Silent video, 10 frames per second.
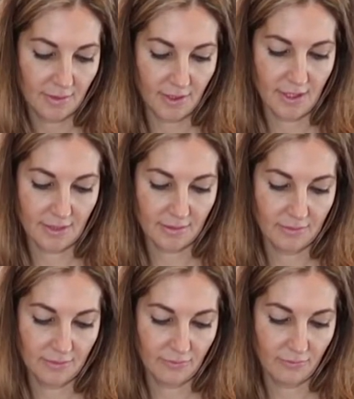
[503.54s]
Yeah.
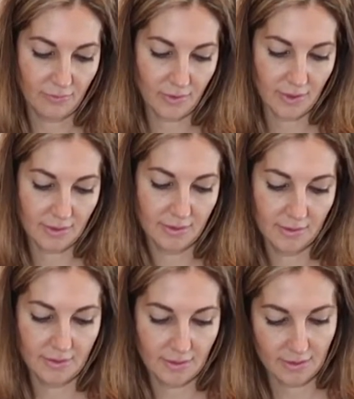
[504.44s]
4.
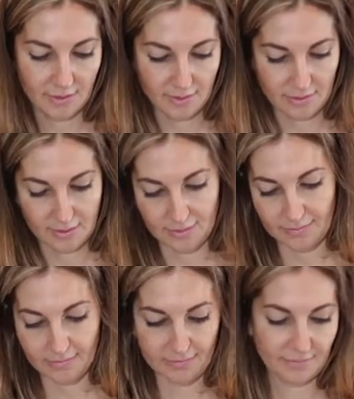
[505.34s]

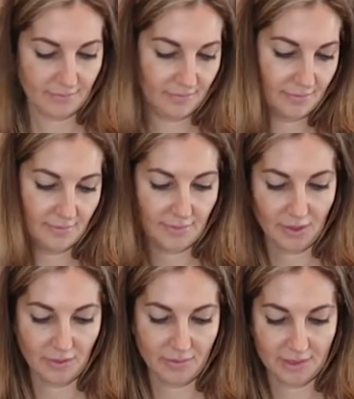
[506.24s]
I
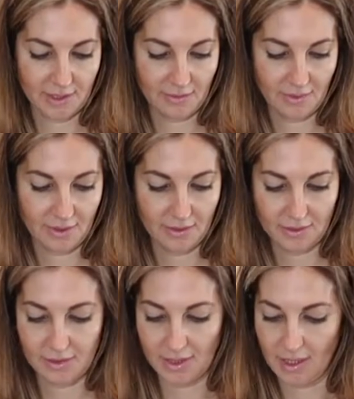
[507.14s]
hope it's gonna be
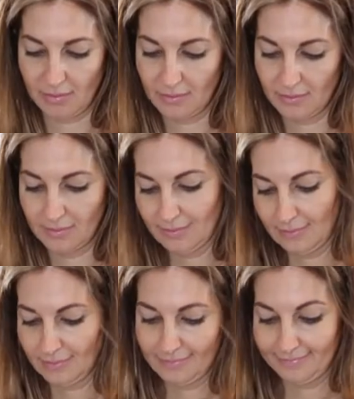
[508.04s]
the same.
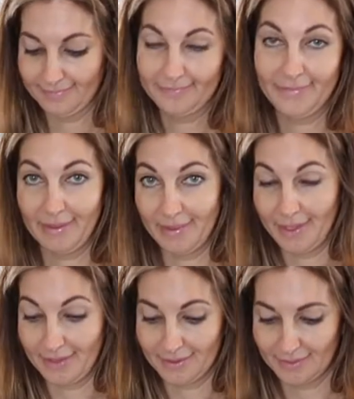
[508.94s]
Maybe
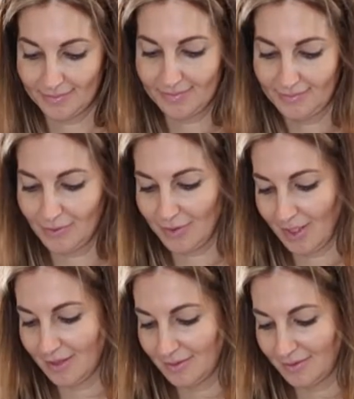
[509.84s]
not.
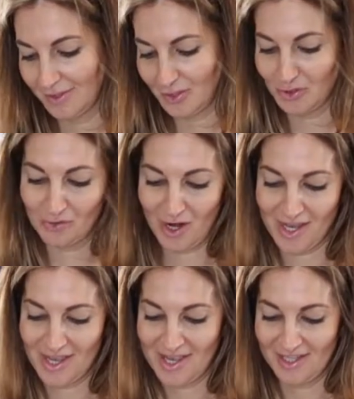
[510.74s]
Okay. Let's
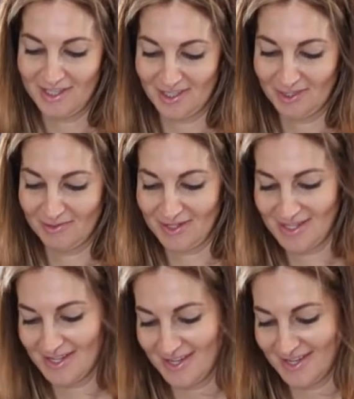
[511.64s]
try this
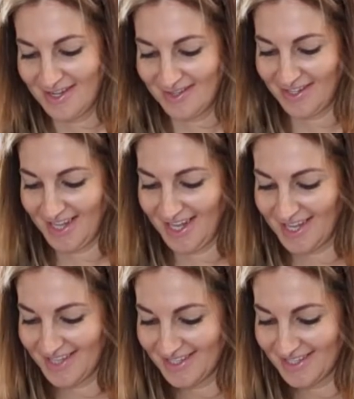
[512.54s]
one. Okay.